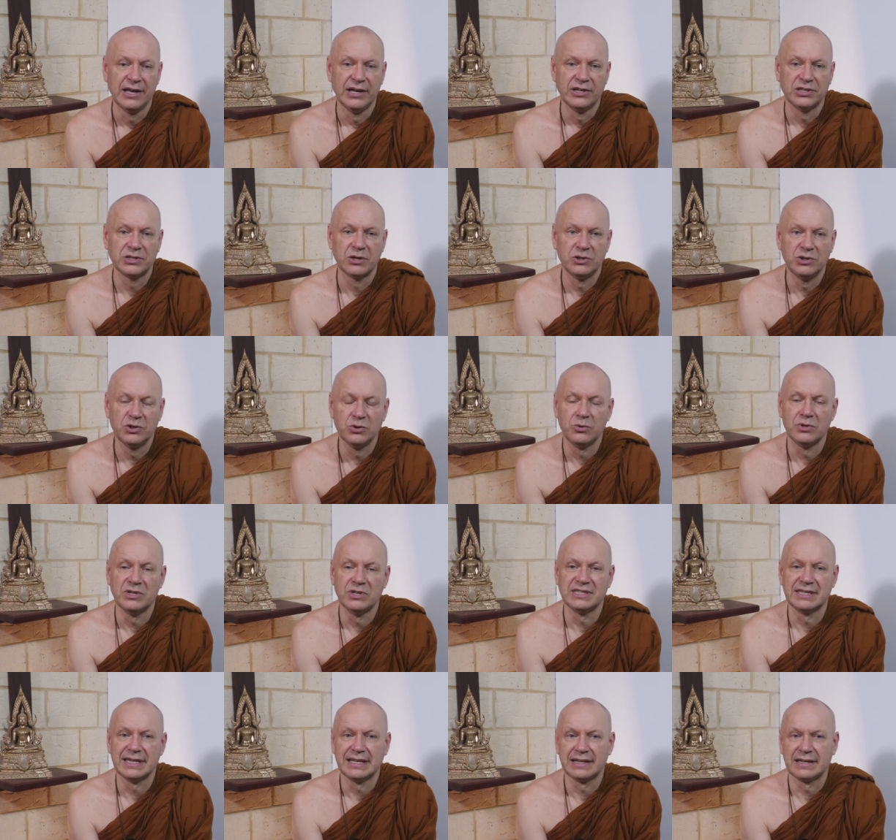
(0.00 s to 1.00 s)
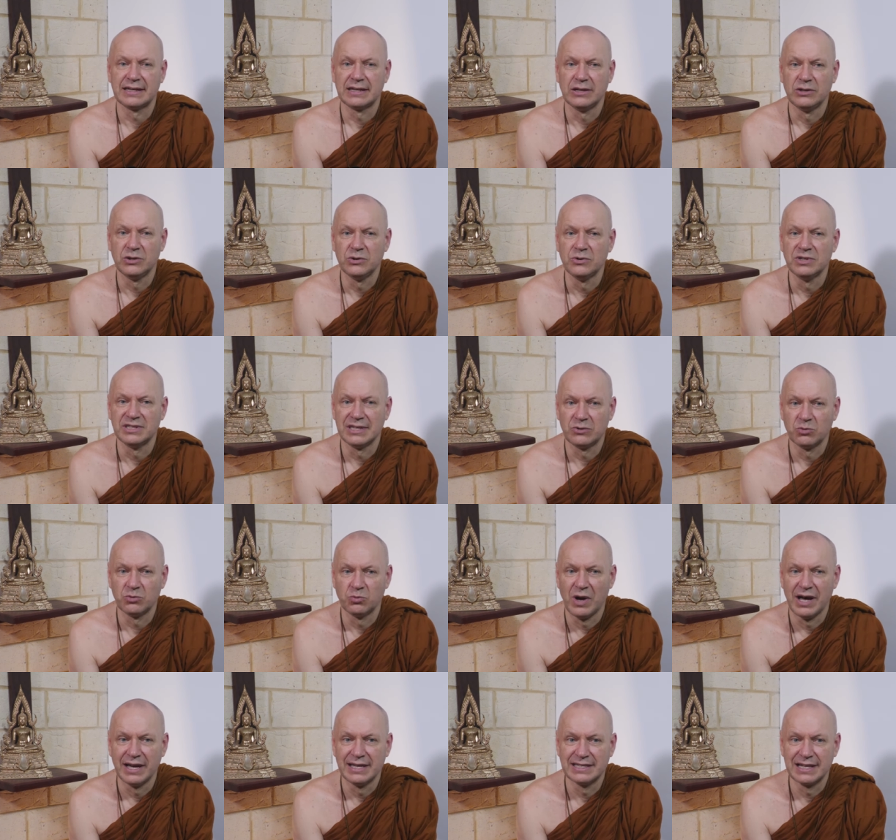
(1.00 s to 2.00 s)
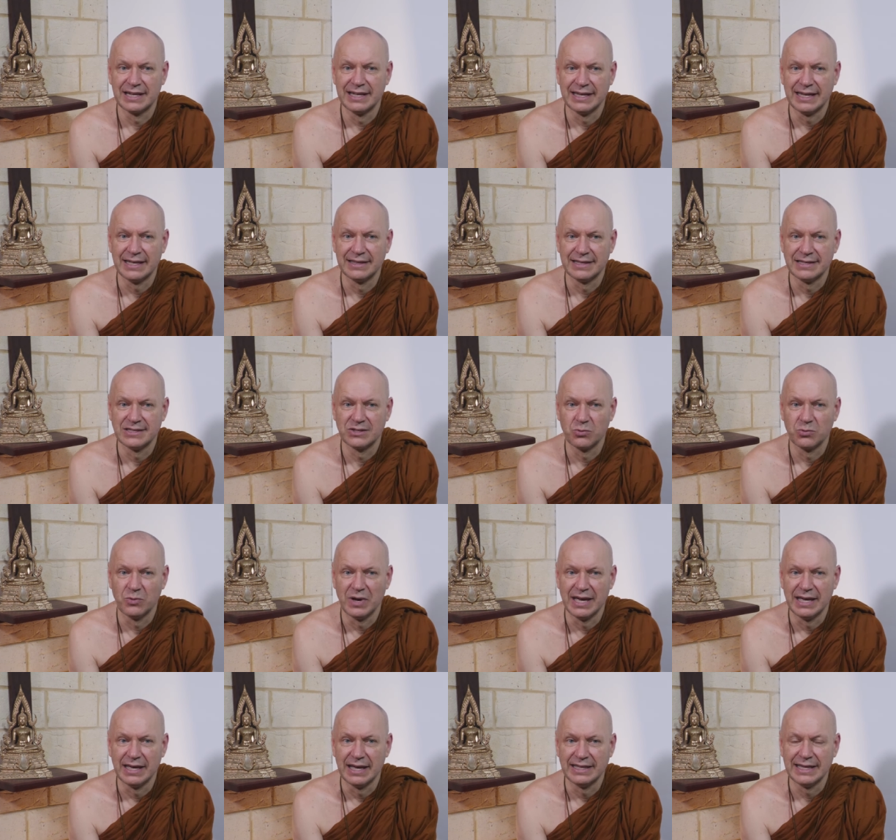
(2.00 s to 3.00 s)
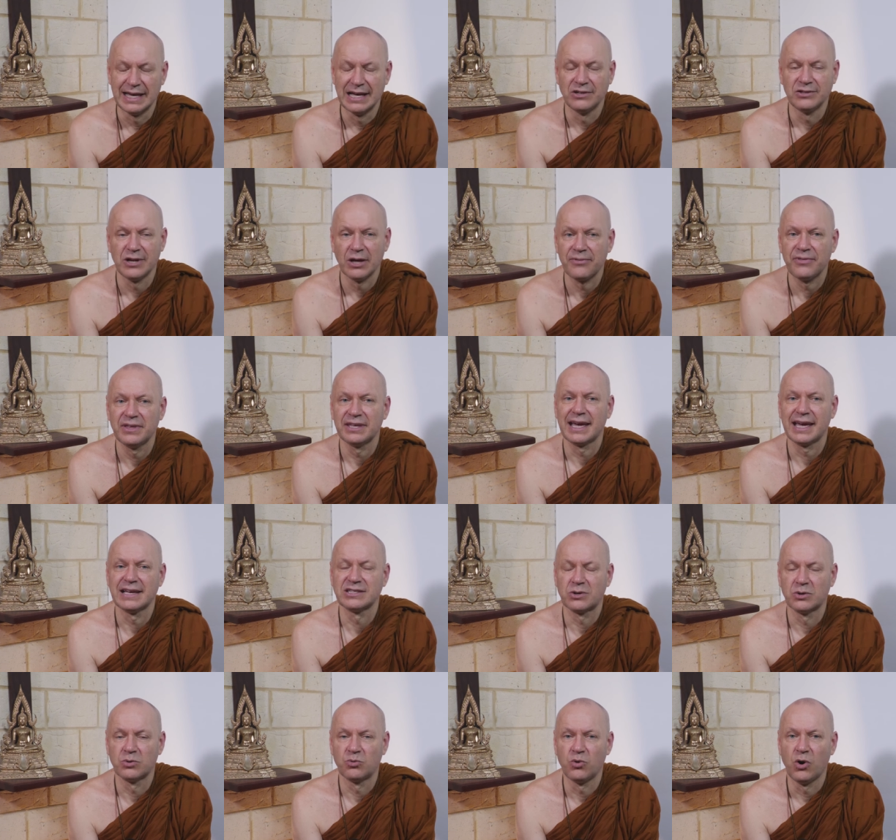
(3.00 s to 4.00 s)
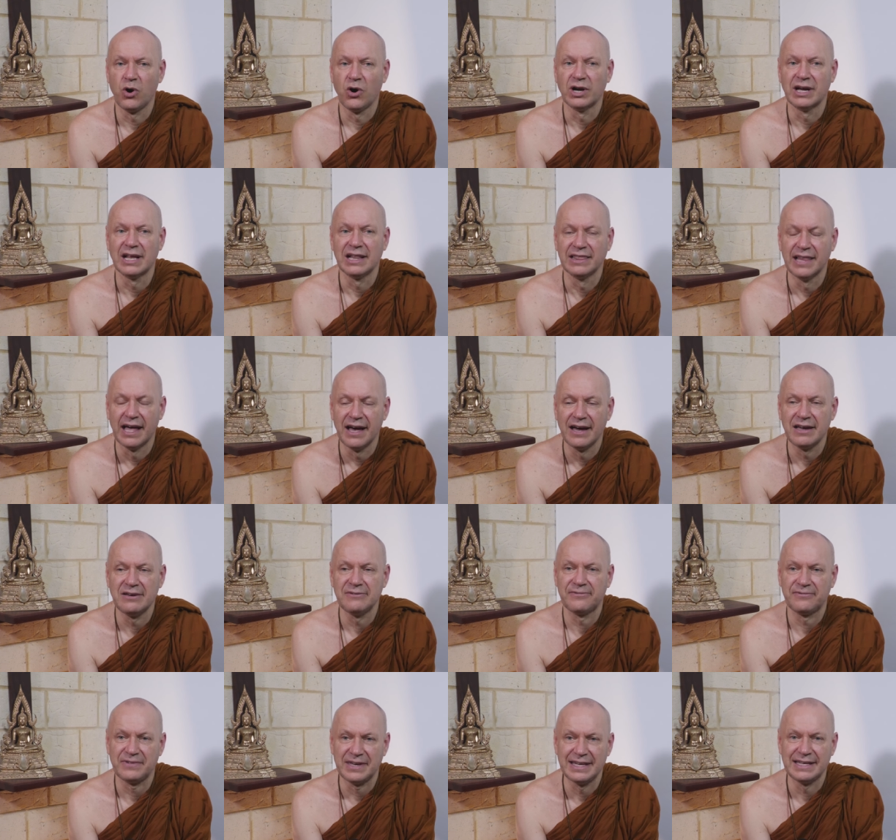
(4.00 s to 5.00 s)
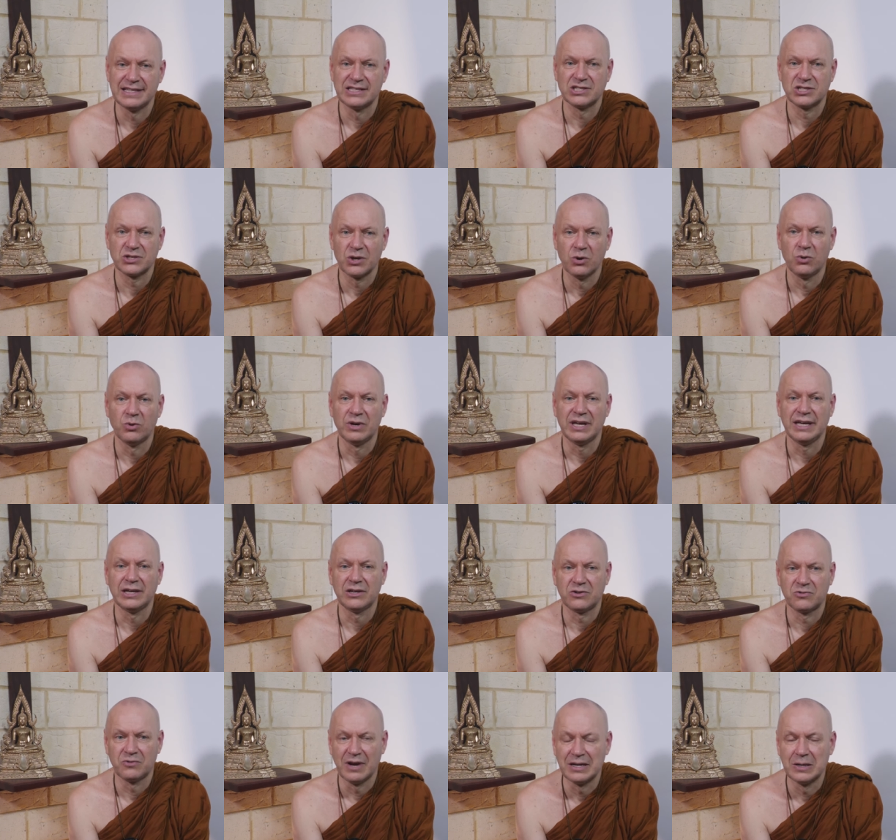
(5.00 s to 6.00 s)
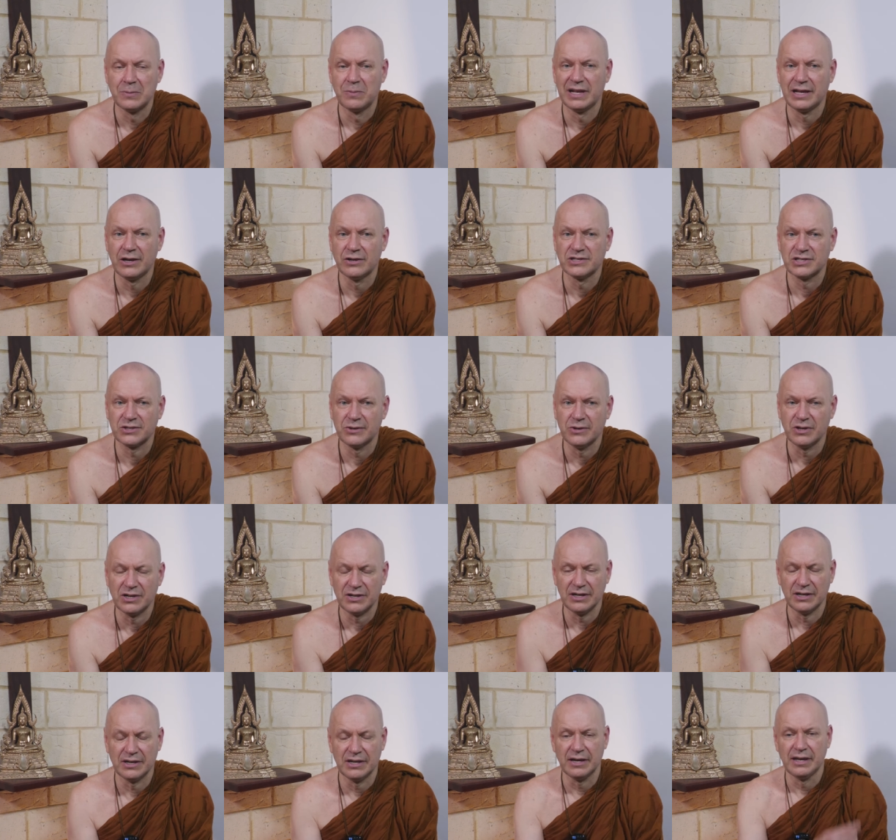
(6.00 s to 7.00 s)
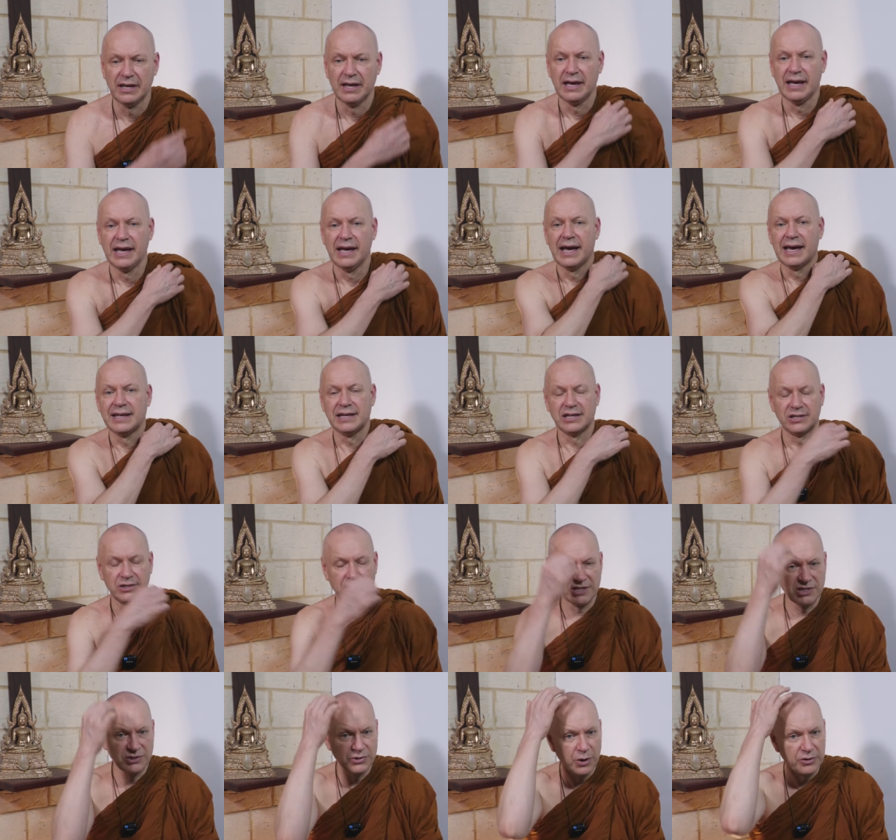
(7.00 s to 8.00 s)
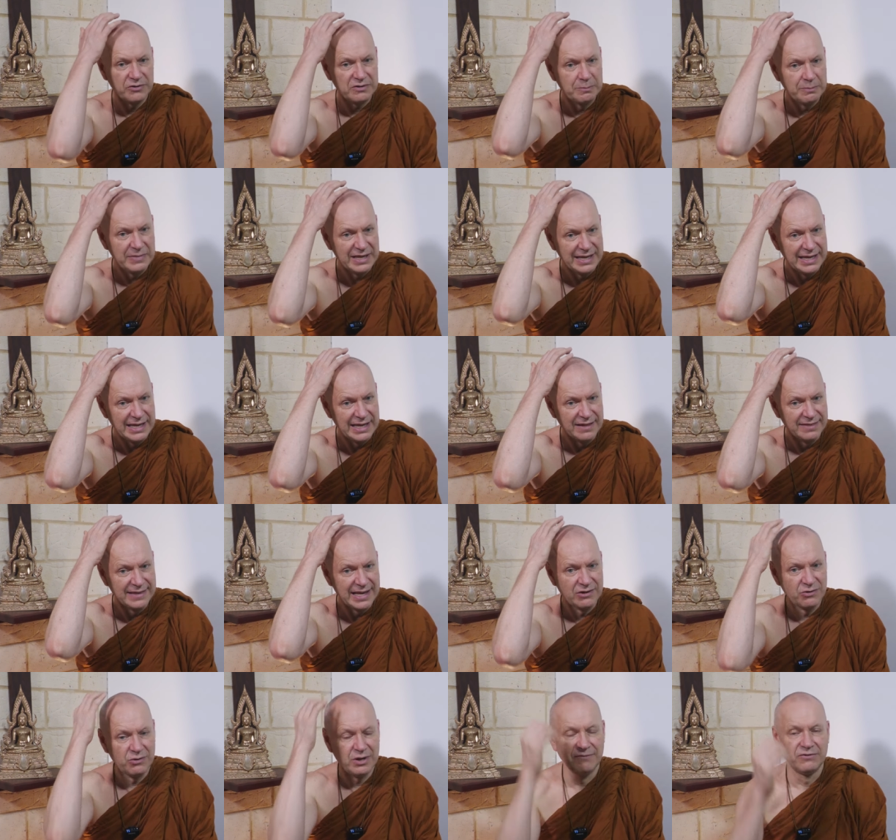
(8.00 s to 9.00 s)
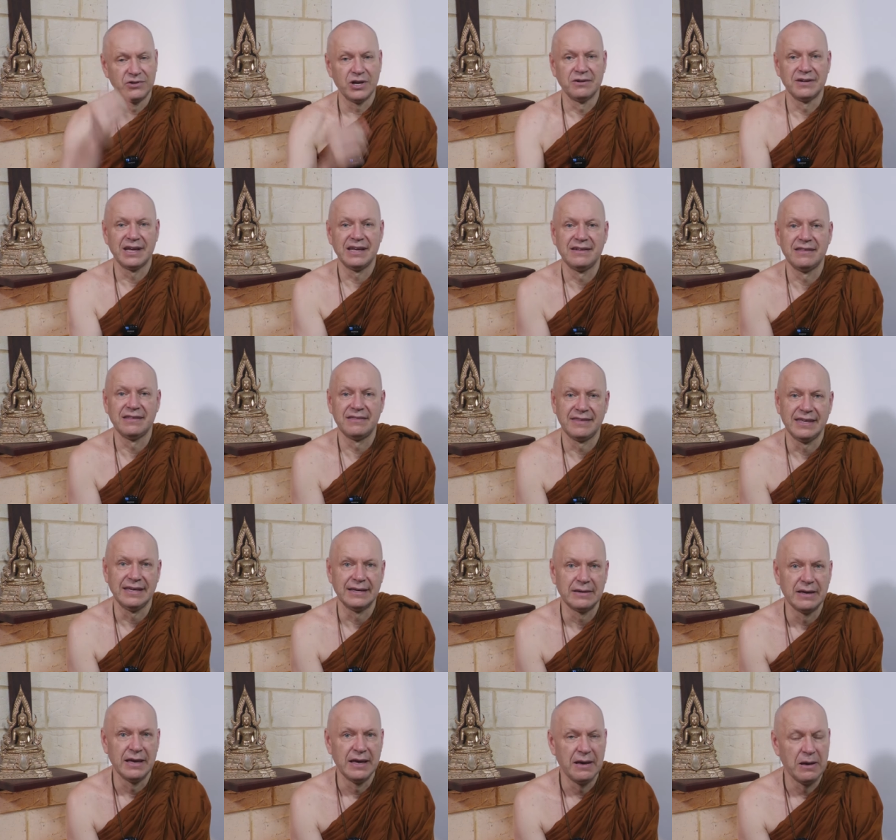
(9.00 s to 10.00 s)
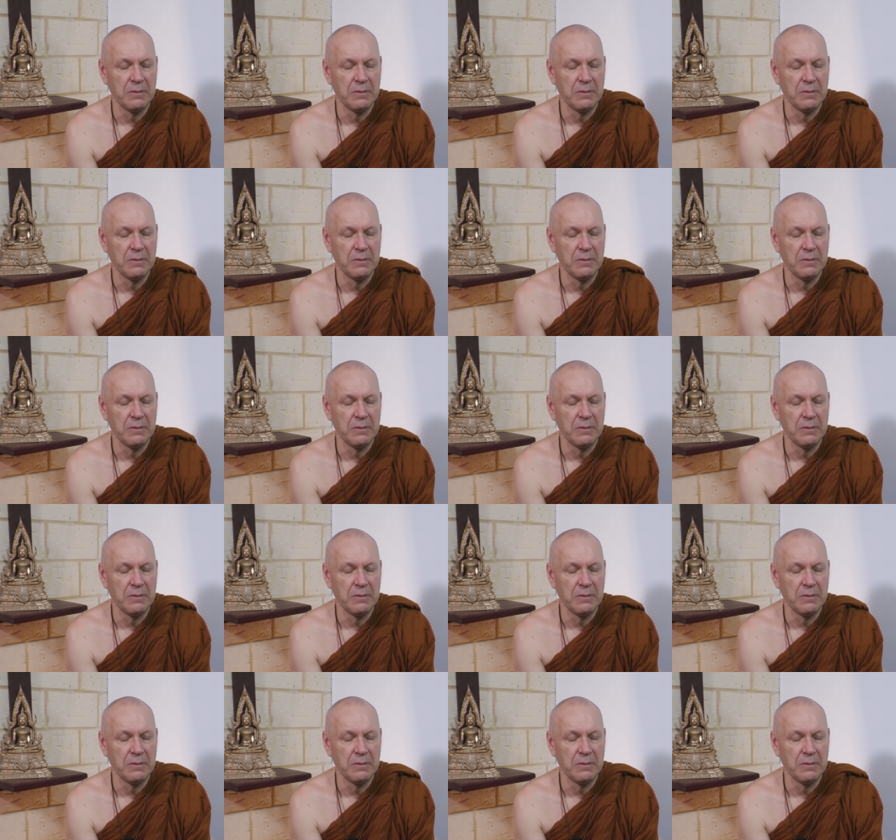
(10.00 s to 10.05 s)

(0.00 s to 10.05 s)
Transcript: So use it, use it wisely in this way. Yeah, nothing has gone wrong. Life is so incredibly uncertain. And it does not mean that you have done anything